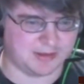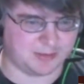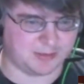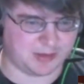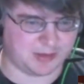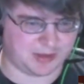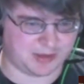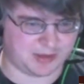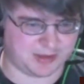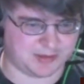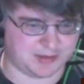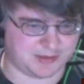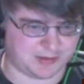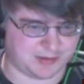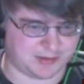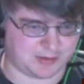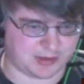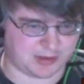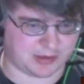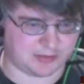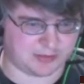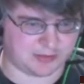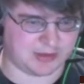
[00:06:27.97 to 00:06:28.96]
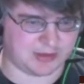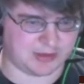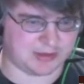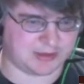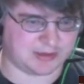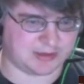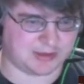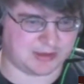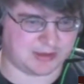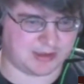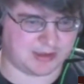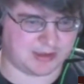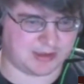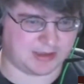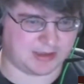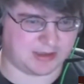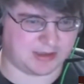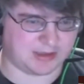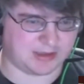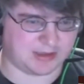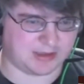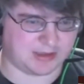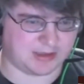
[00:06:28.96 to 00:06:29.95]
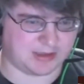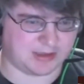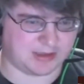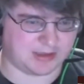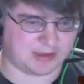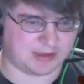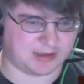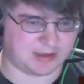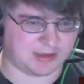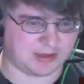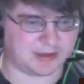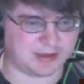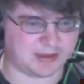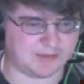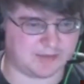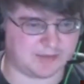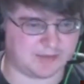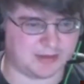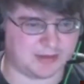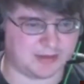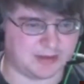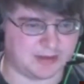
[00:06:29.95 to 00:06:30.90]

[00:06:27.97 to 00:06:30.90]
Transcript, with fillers: because they're always super expensive